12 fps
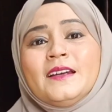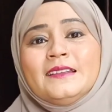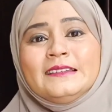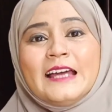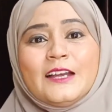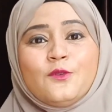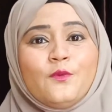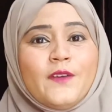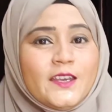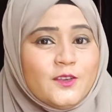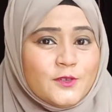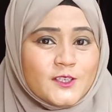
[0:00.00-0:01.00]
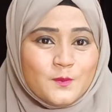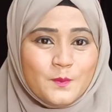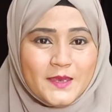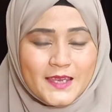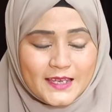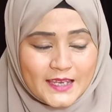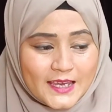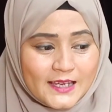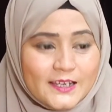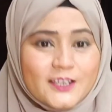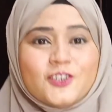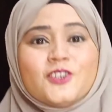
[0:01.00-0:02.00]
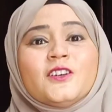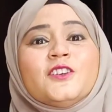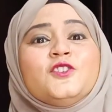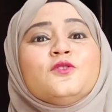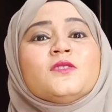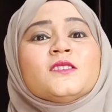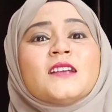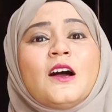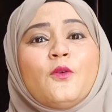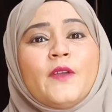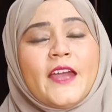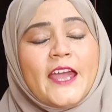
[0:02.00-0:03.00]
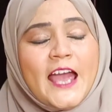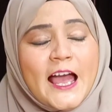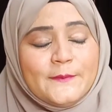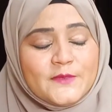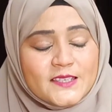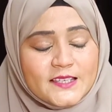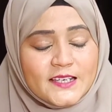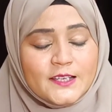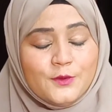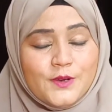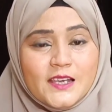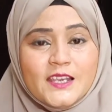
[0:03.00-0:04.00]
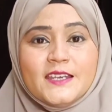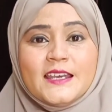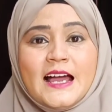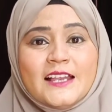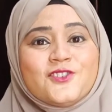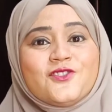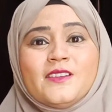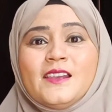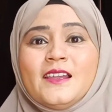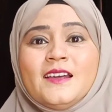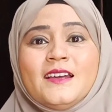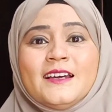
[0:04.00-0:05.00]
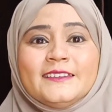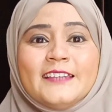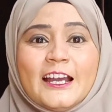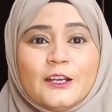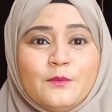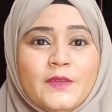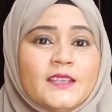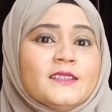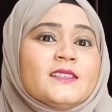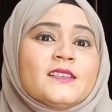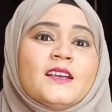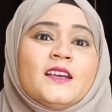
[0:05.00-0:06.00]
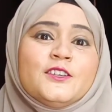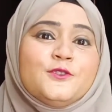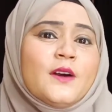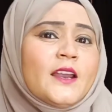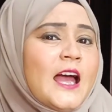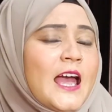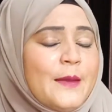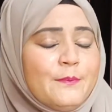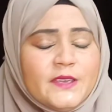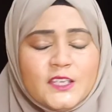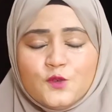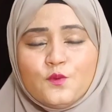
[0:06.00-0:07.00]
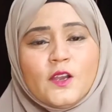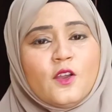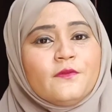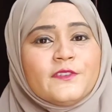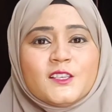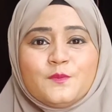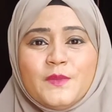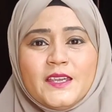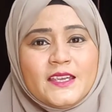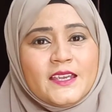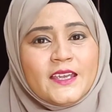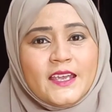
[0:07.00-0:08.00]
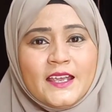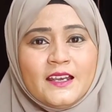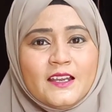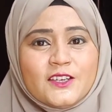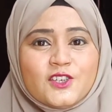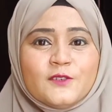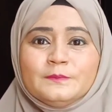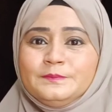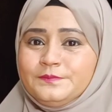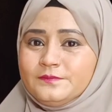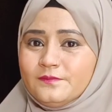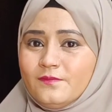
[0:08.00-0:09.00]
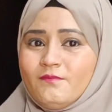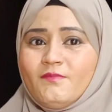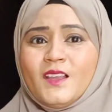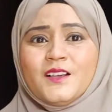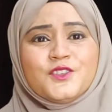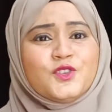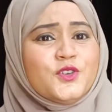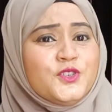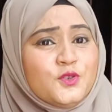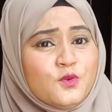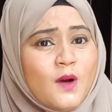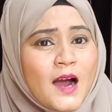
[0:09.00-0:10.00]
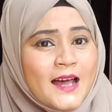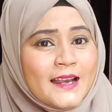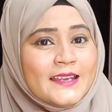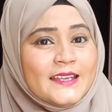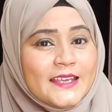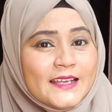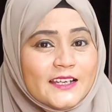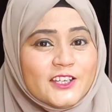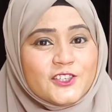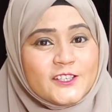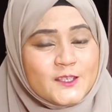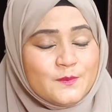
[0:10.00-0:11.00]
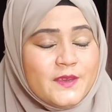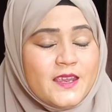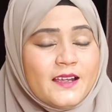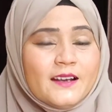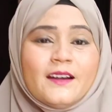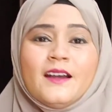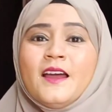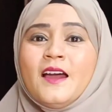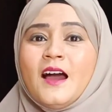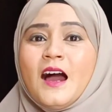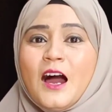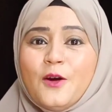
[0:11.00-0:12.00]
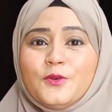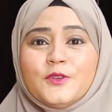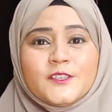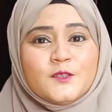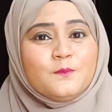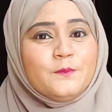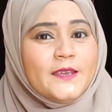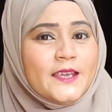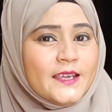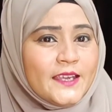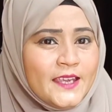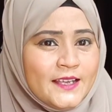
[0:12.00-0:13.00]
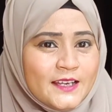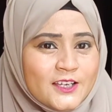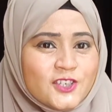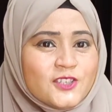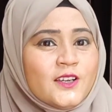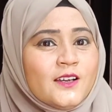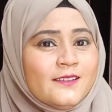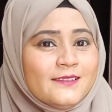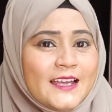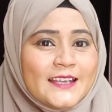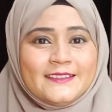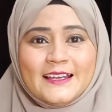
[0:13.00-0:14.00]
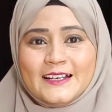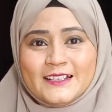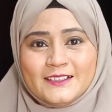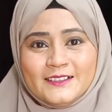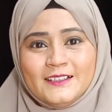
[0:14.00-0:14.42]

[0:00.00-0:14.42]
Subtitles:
That when you speak English, you sound absolutely natural. That means you are habitual of speaking English. So you are an English speaker. How to speak English like that?